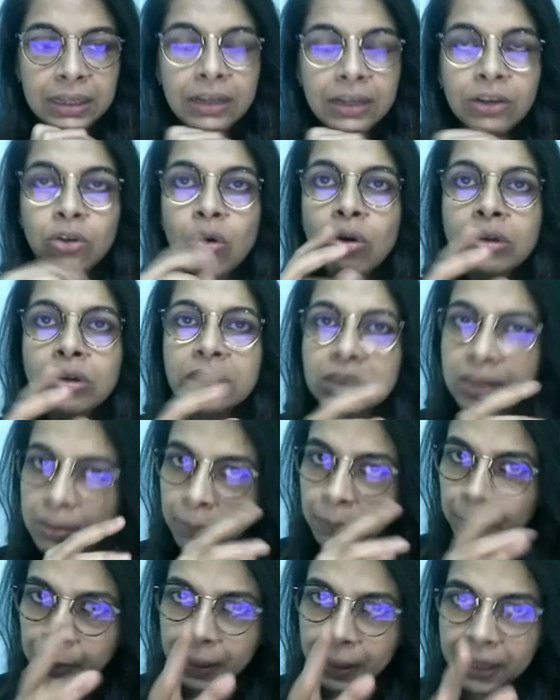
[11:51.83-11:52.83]
Court is a
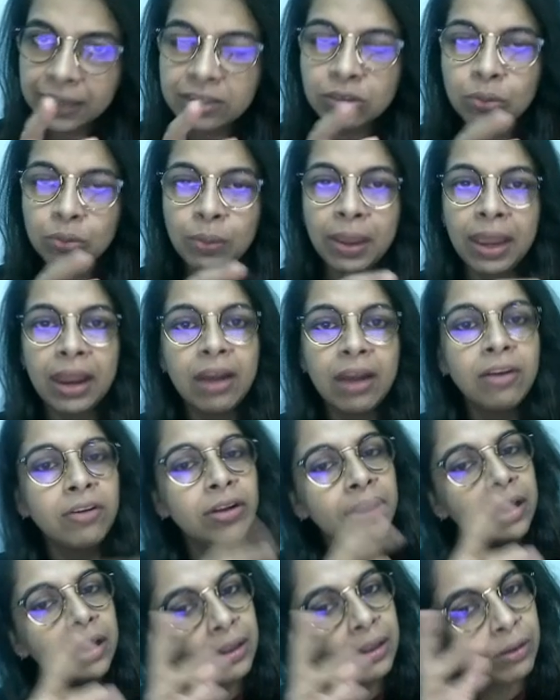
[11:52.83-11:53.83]
place
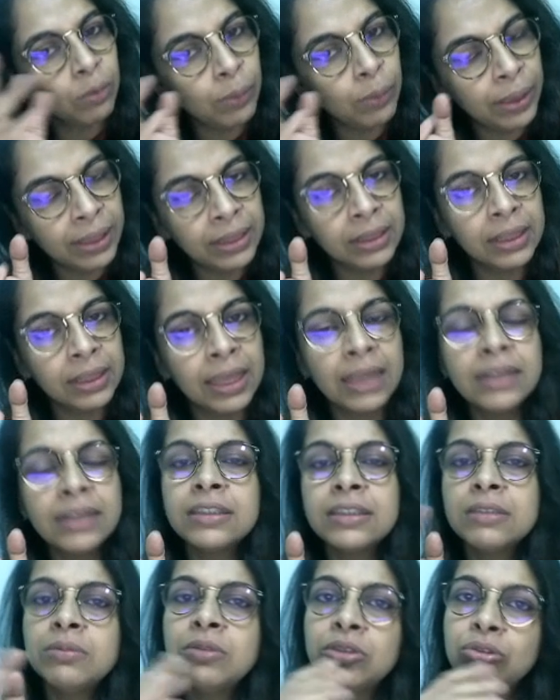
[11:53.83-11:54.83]
where when
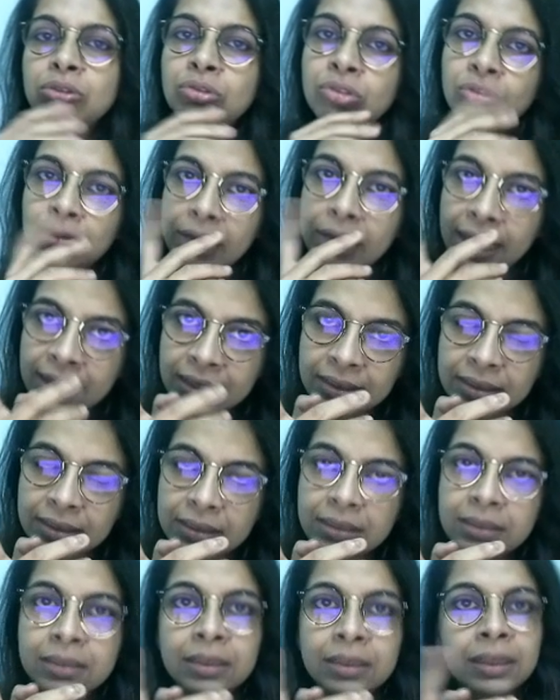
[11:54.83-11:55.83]
kingdoms used to
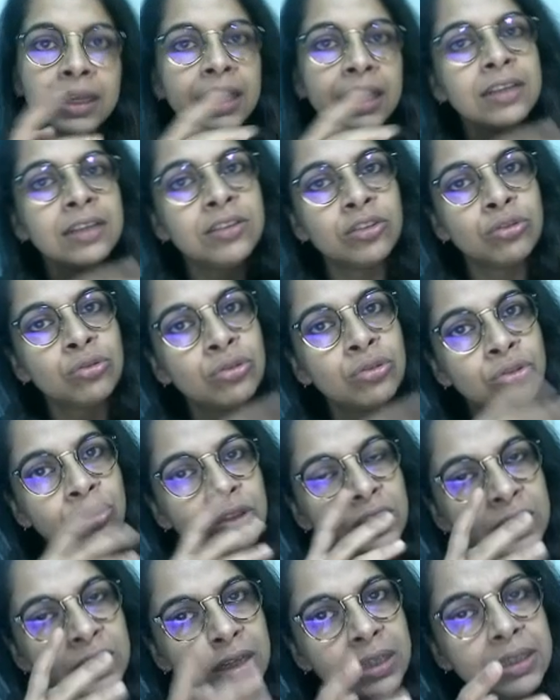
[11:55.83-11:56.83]
exist, the kings used to
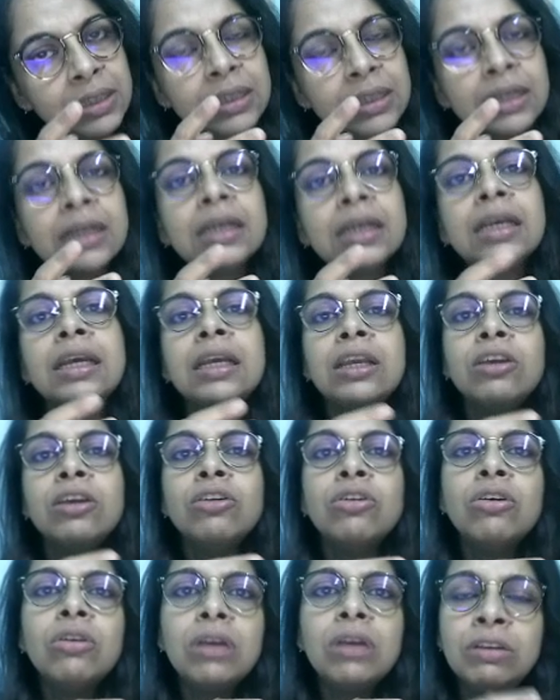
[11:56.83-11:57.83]
sit.
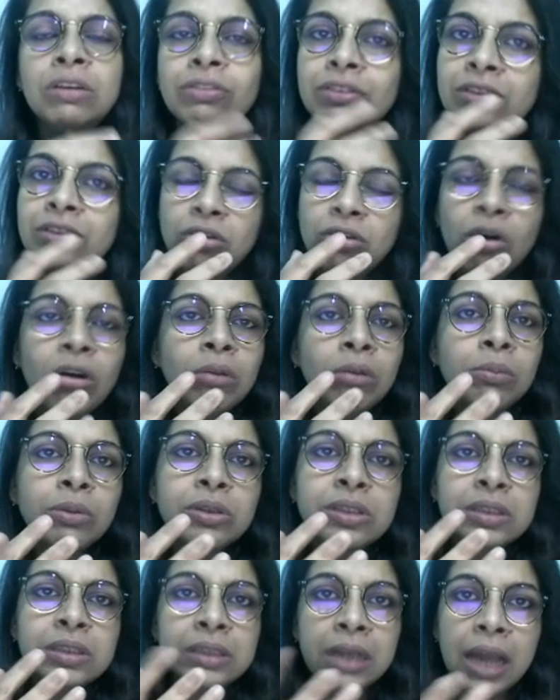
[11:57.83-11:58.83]
It was
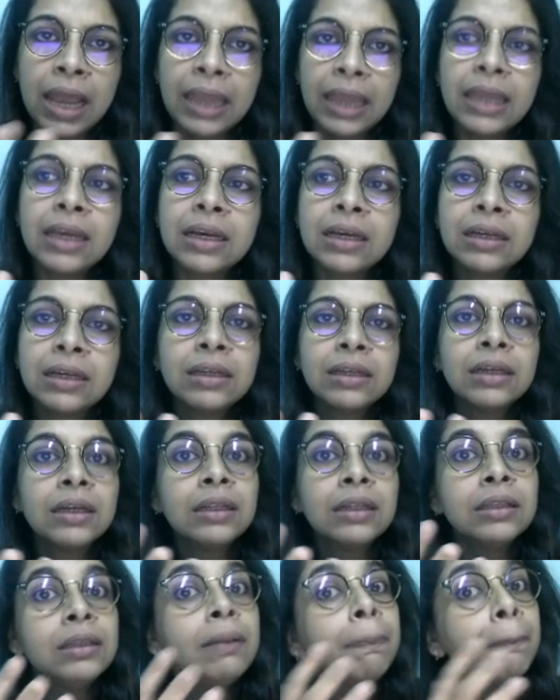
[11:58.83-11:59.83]
almost like
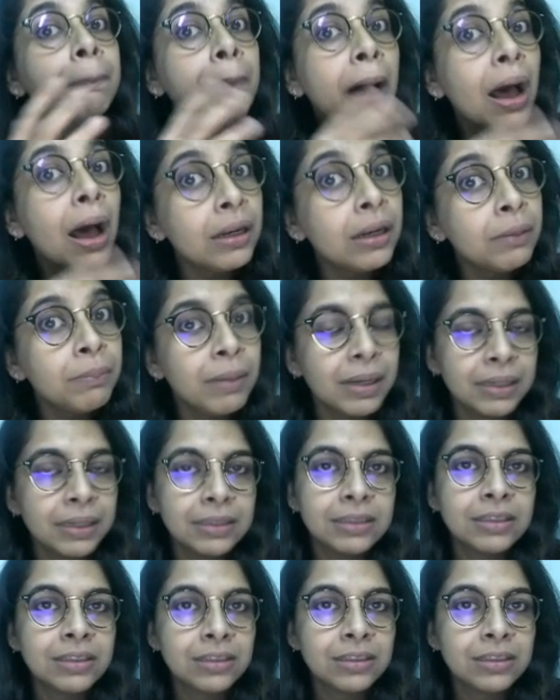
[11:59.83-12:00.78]
the parliament.